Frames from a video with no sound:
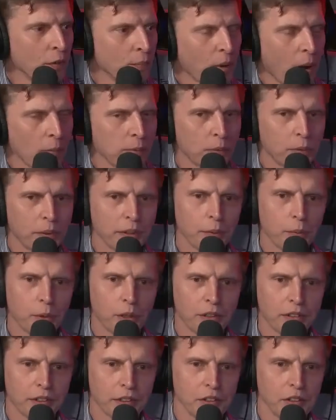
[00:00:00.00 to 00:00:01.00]
problem with the
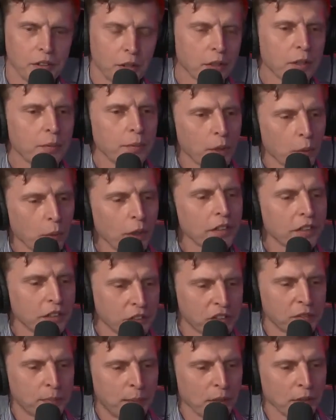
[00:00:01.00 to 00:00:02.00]
word. The word
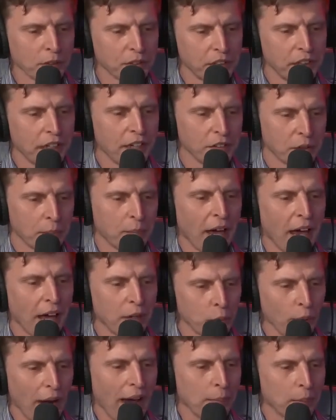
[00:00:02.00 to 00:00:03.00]
conspiracy has a
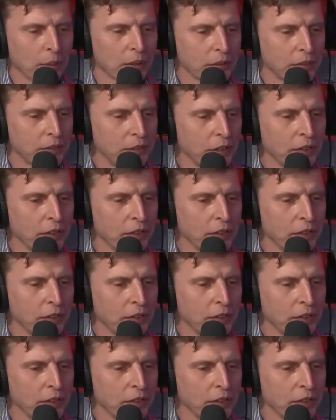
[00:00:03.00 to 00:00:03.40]
bad rap.